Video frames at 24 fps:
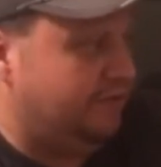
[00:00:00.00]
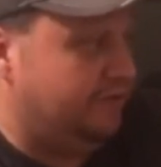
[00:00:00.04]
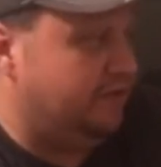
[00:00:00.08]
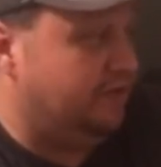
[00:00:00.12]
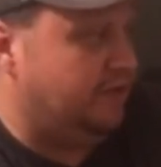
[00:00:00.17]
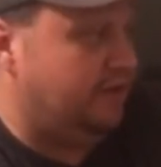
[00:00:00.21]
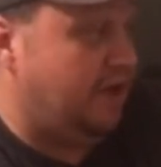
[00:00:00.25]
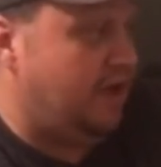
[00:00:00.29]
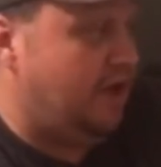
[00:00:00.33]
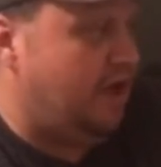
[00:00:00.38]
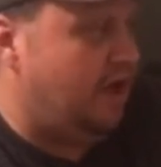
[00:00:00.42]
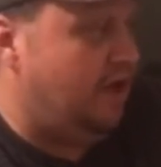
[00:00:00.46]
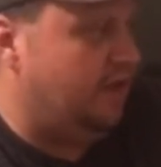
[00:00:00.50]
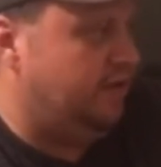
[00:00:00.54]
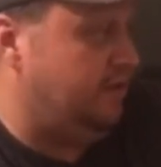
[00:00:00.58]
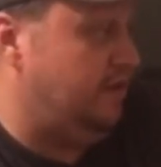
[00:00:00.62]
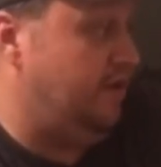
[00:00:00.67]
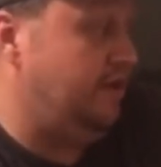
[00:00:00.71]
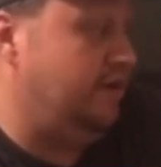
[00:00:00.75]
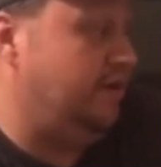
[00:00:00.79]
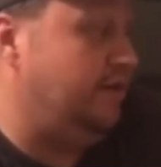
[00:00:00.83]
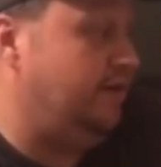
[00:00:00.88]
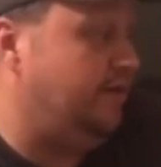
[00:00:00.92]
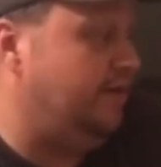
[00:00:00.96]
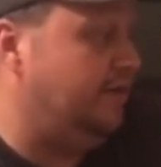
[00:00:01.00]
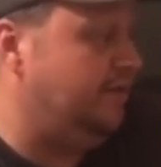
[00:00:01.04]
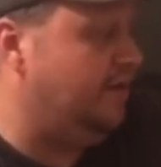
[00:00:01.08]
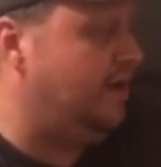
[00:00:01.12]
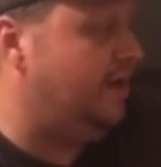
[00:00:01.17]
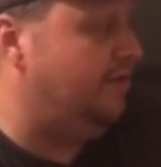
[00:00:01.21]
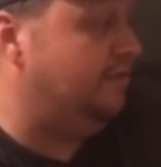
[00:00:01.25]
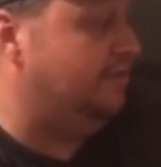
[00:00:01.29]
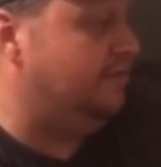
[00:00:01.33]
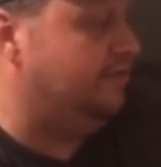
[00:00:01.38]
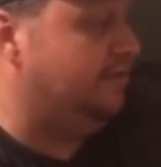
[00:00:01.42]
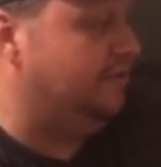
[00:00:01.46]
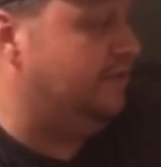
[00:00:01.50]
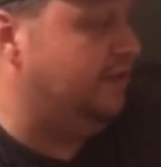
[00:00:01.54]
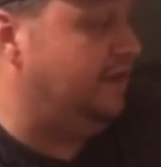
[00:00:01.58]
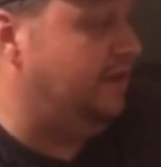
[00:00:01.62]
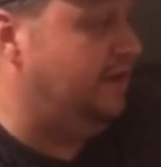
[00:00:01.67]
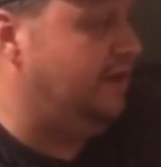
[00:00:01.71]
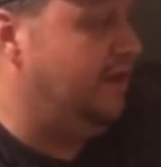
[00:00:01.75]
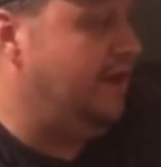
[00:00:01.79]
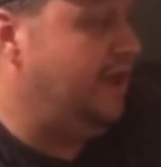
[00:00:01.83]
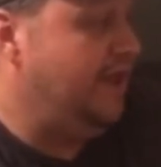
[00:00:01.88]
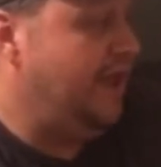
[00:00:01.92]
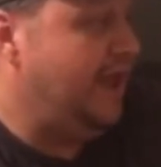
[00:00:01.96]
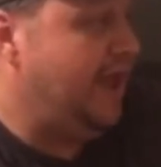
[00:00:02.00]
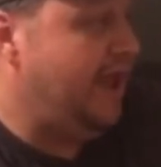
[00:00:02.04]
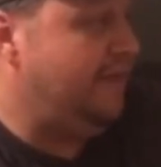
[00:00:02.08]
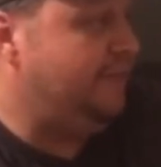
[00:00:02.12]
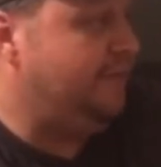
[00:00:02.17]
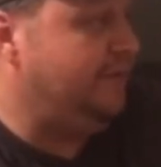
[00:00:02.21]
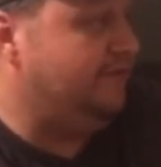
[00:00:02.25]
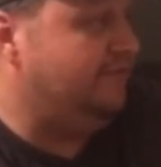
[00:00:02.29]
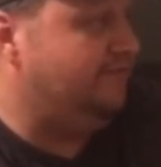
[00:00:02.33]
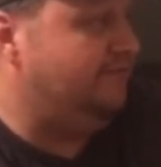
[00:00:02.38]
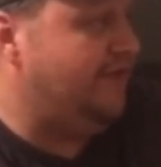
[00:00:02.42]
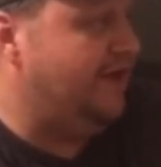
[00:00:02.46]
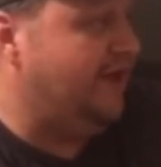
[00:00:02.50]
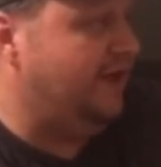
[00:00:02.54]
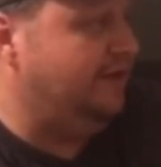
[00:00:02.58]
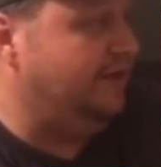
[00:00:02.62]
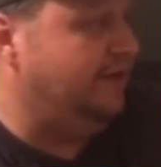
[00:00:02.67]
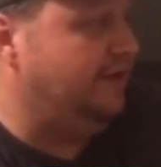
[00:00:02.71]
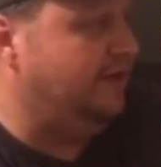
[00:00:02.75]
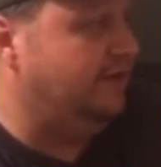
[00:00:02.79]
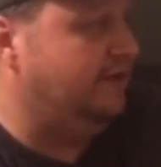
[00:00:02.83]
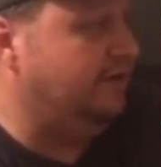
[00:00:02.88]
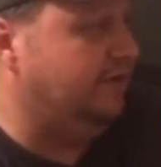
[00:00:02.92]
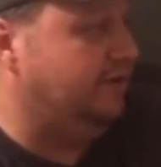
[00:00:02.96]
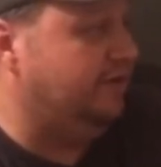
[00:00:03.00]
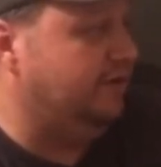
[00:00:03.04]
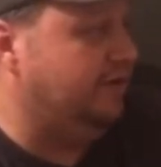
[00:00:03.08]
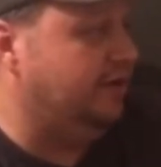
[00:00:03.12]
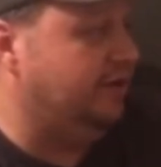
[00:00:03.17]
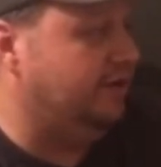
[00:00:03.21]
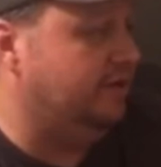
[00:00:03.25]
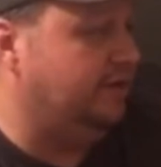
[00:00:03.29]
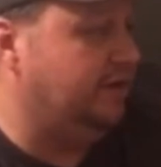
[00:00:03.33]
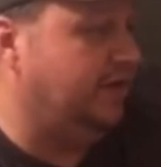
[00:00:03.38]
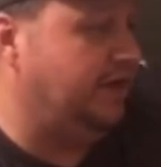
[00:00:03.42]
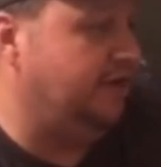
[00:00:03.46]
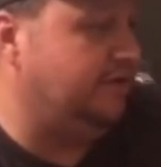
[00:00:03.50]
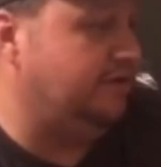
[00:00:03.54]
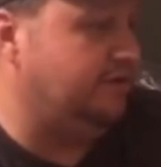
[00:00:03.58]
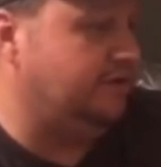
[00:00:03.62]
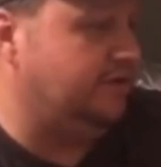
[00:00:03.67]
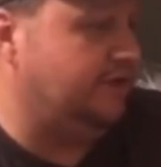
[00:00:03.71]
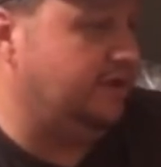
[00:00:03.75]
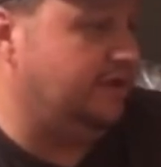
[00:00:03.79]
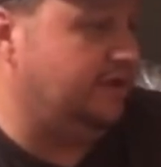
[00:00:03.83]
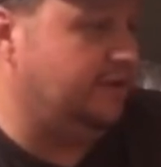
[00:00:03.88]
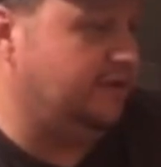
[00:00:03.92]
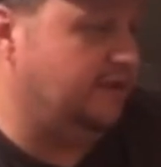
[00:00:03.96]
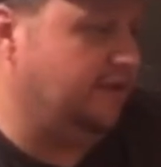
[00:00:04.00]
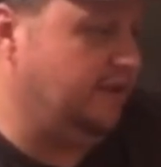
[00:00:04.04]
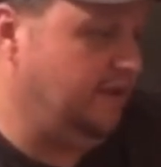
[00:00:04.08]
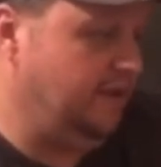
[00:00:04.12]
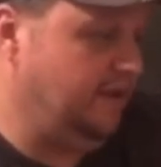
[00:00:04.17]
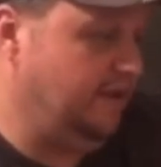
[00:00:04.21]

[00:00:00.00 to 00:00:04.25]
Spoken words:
was really happy to find this on Laserdisc.